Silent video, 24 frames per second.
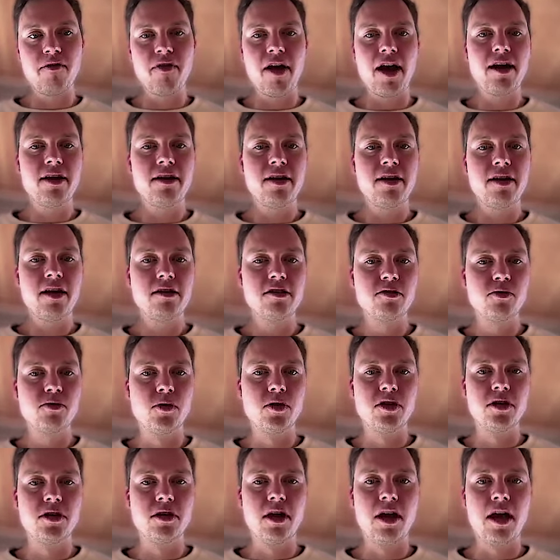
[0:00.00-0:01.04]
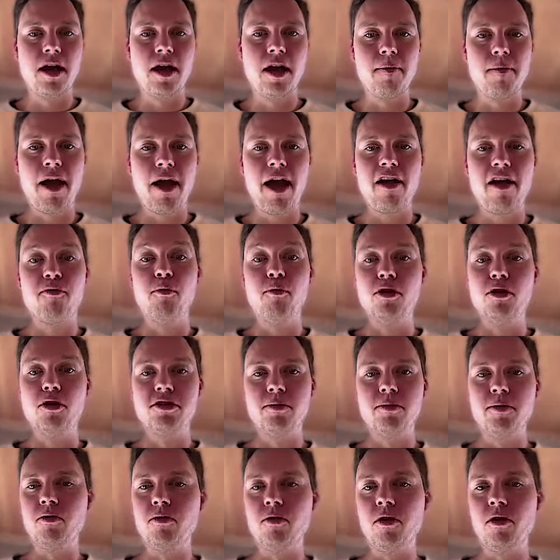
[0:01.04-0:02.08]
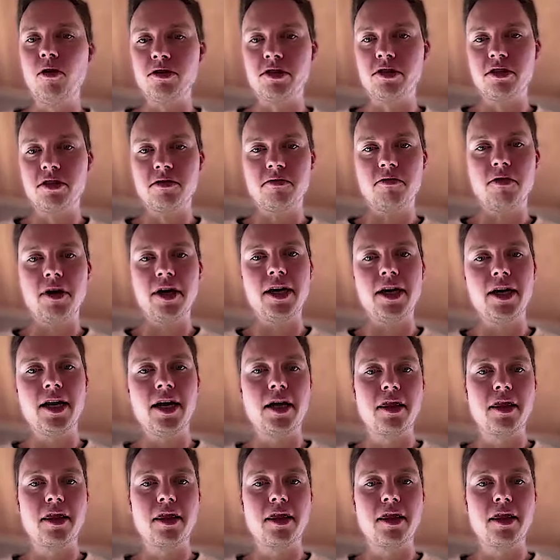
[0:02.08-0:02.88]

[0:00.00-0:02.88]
validators would have multiple roles, right?